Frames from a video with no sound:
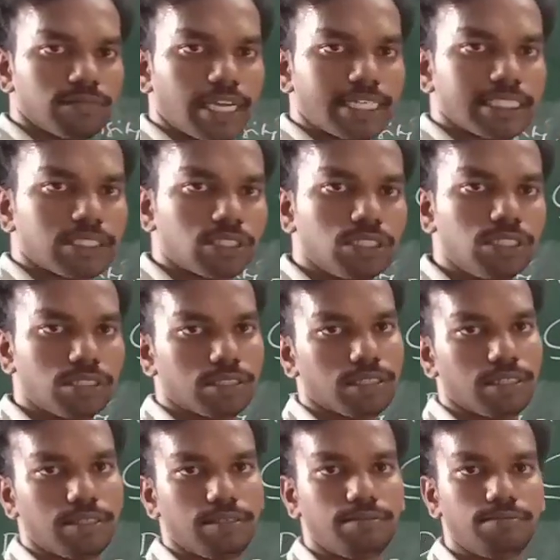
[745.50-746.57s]
that is tooth.
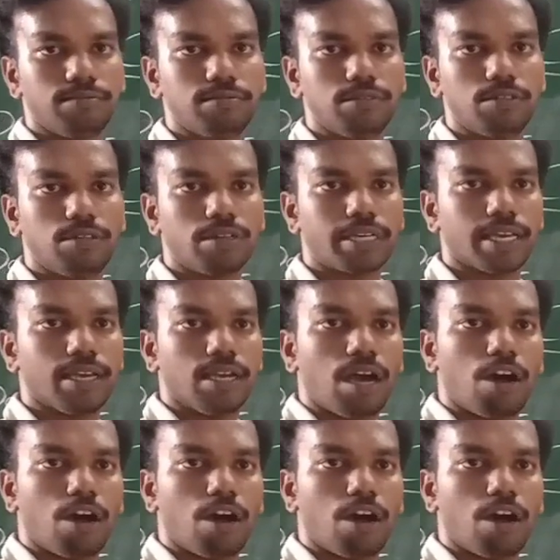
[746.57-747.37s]
Okay,